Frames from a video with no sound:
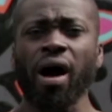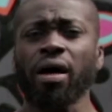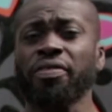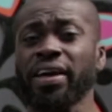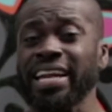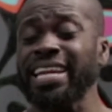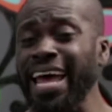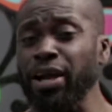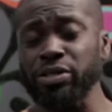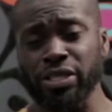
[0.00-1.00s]
are there
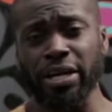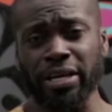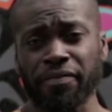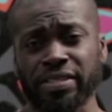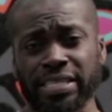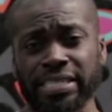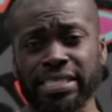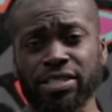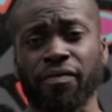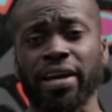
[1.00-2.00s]
language learning
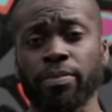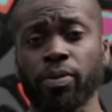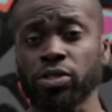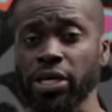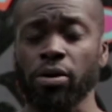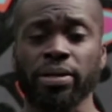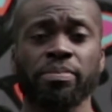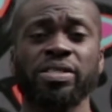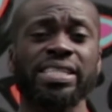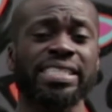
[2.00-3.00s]
facilities available to help
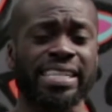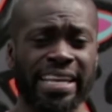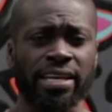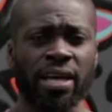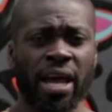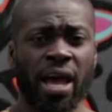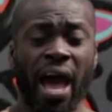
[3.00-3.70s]
them settle in